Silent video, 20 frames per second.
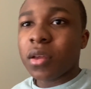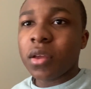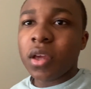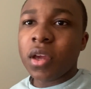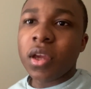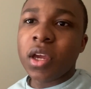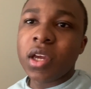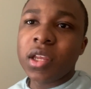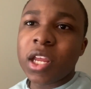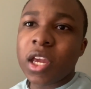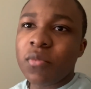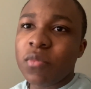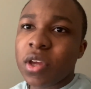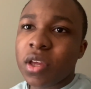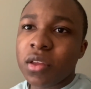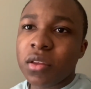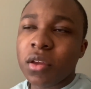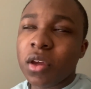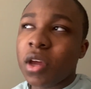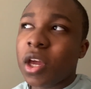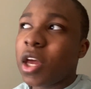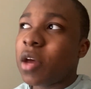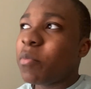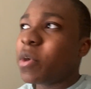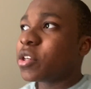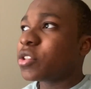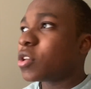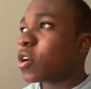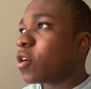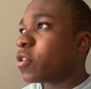and they've been, and my
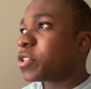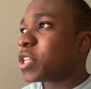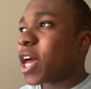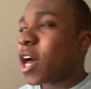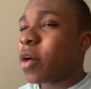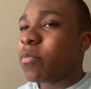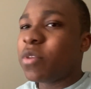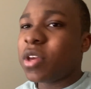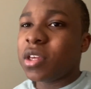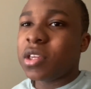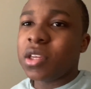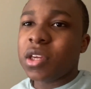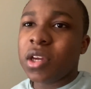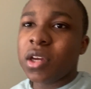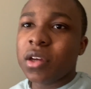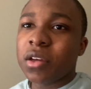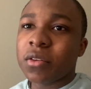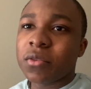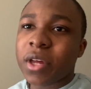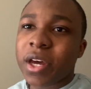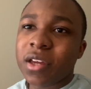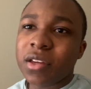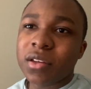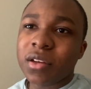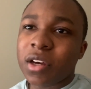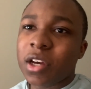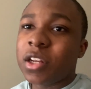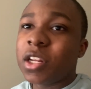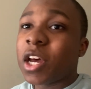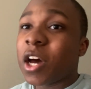songs have been getting like
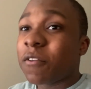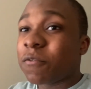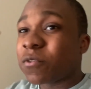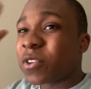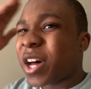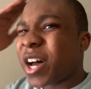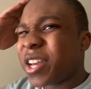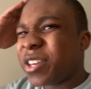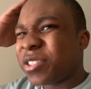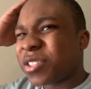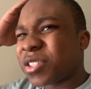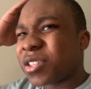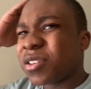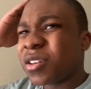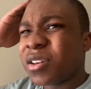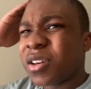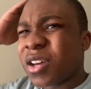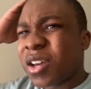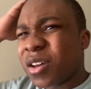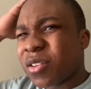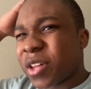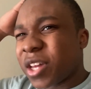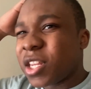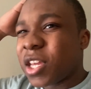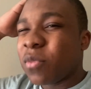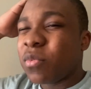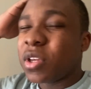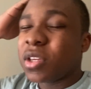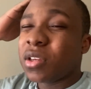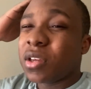enough likes. Like they've
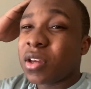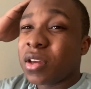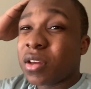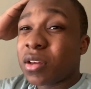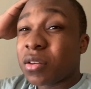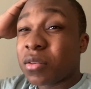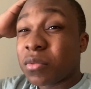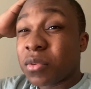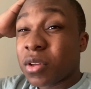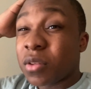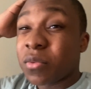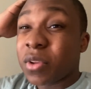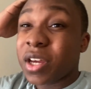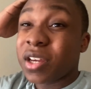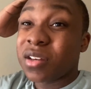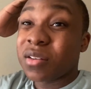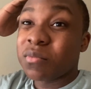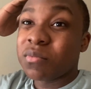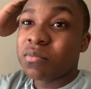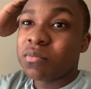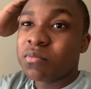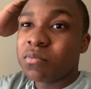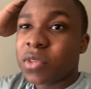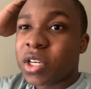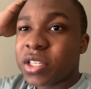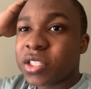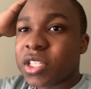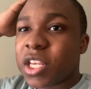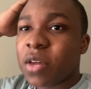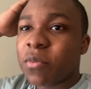been getting, like, it
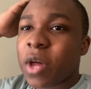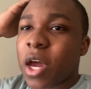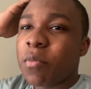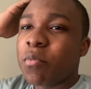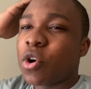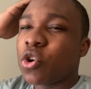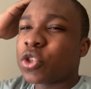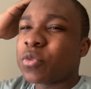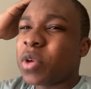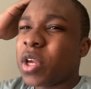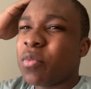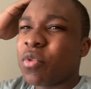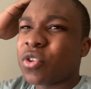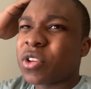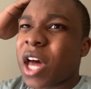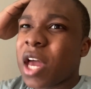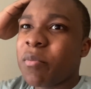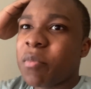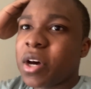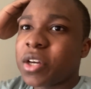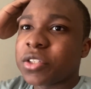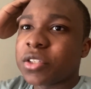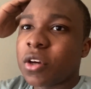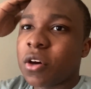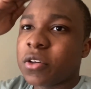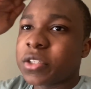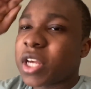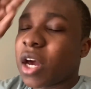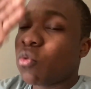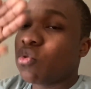seemed like most people like my
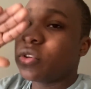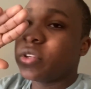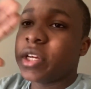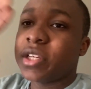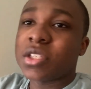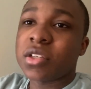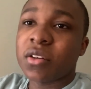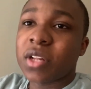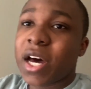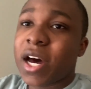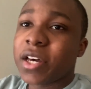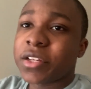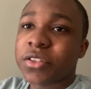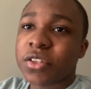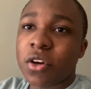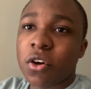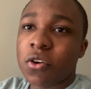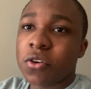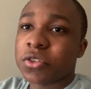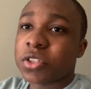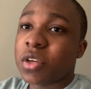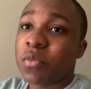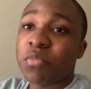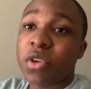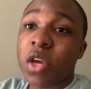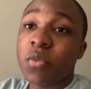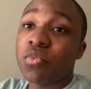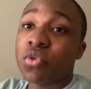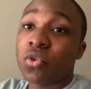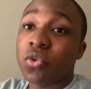songs. I release a lot of songs and
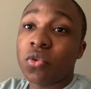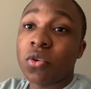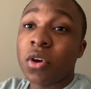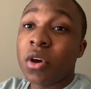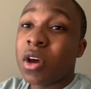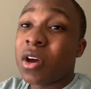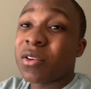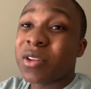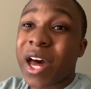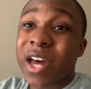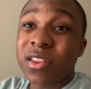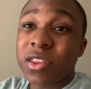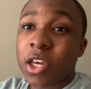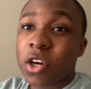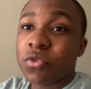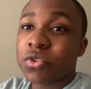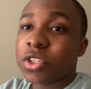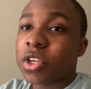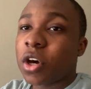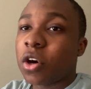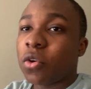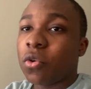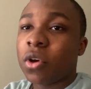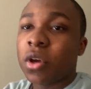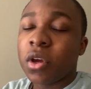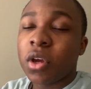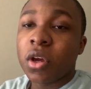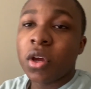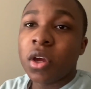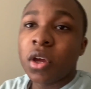people like them. So
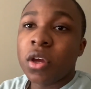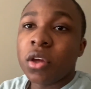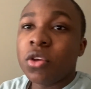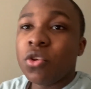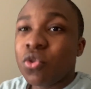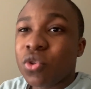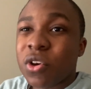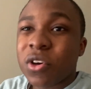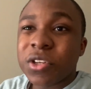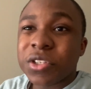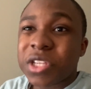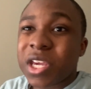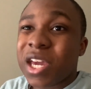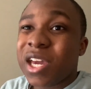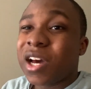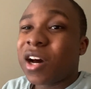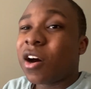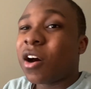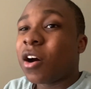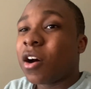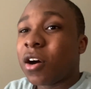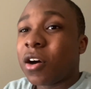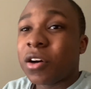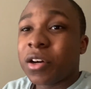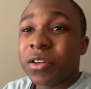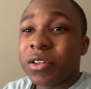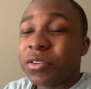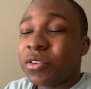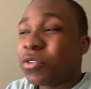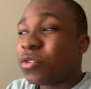you could say, uh,
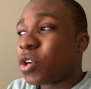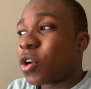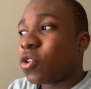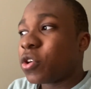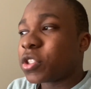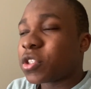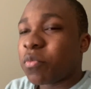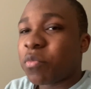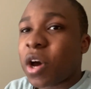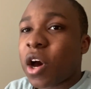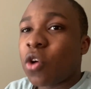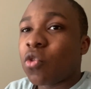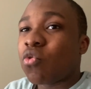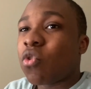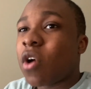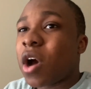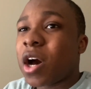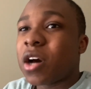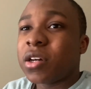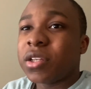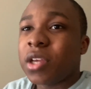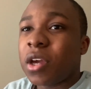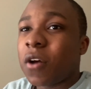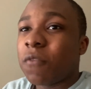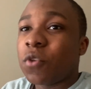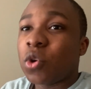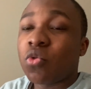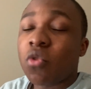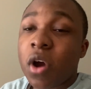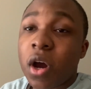you know, it's about quality
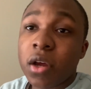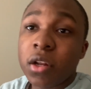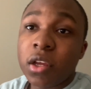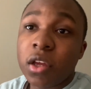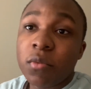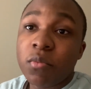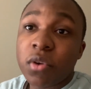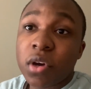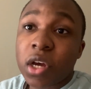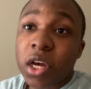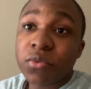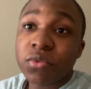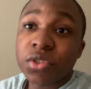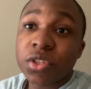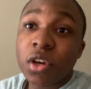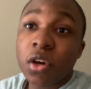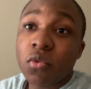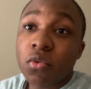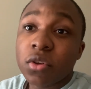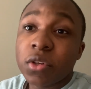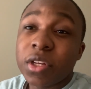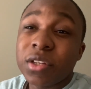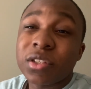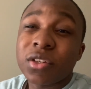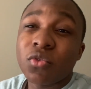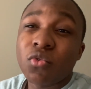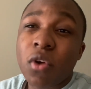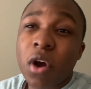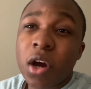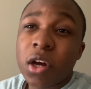over quantity, but I'm still
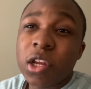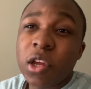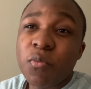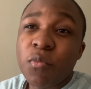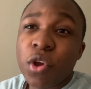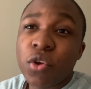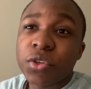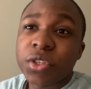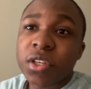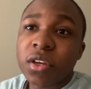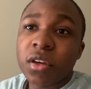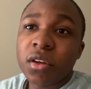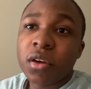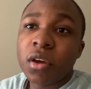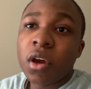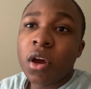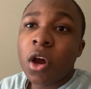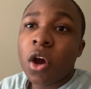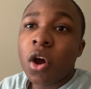releasing quality music